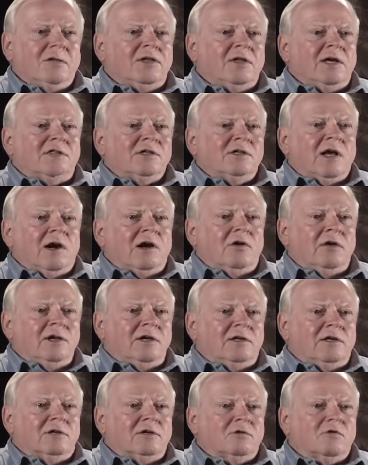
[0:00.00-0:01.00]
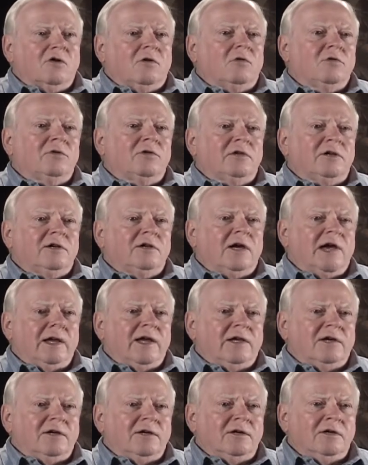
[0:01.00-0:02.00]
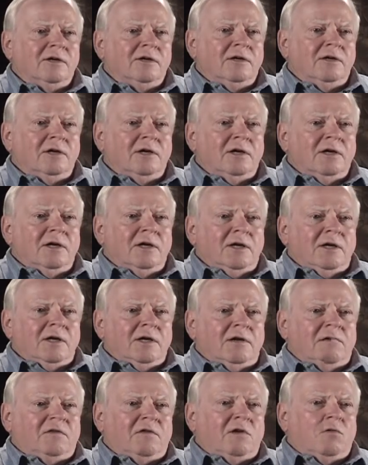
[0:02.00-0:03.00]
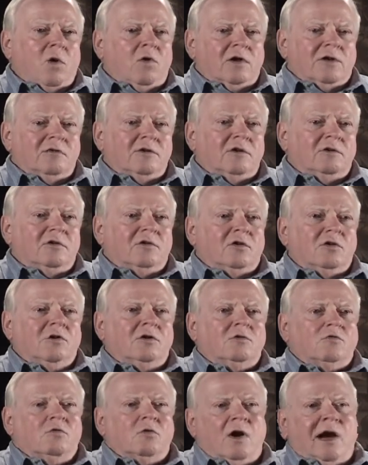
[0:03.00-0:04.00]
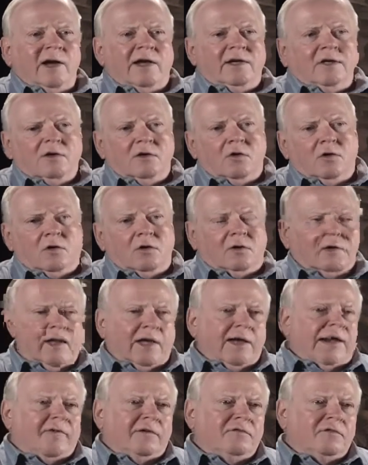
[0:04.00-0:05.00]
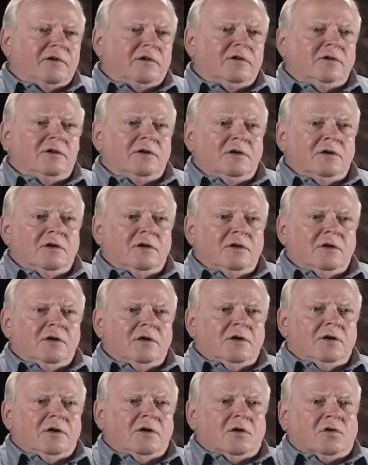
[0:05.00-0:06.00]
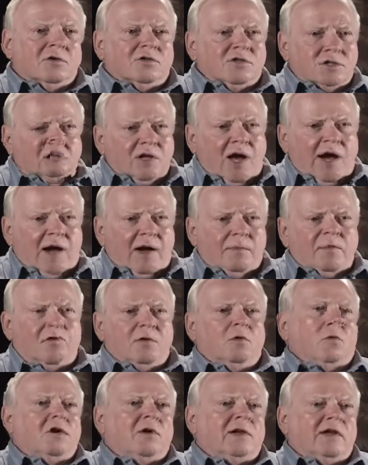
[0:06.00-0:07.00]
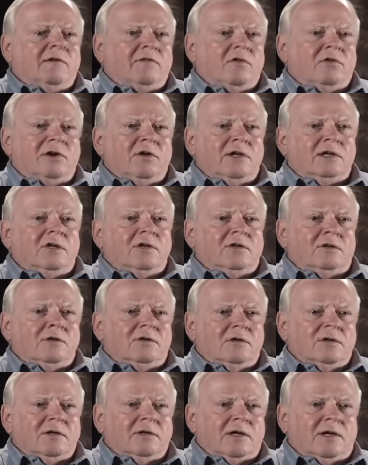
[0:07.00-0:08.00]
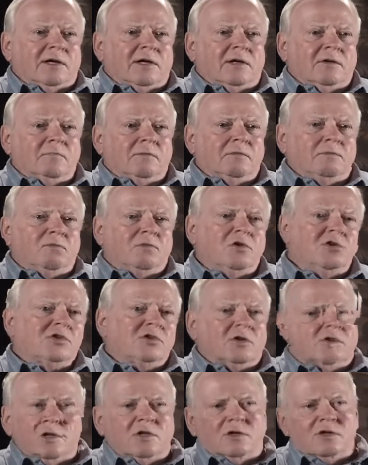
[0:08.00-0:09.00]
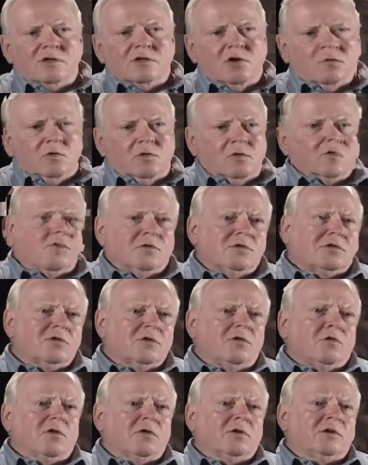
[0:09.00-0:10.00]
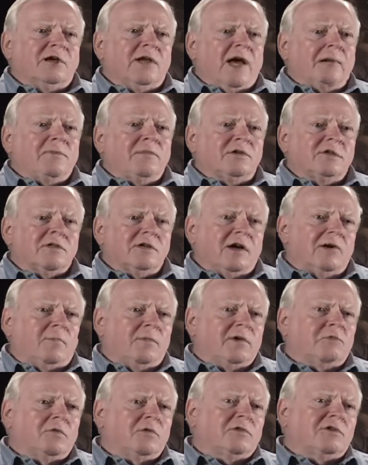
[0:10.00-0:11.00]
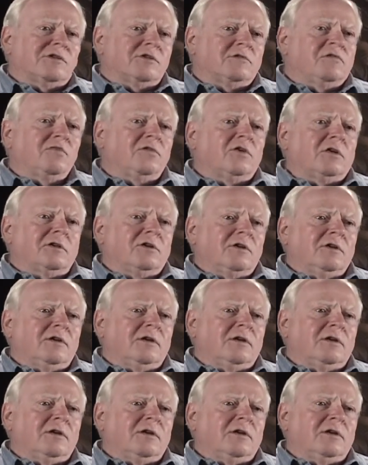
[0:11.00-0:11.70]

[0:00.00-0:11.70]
That's how he controlled the tank. If he wanted to turn right or left or stop or whatever, he could uh, push on the shoulders or tap his helmet with his foot.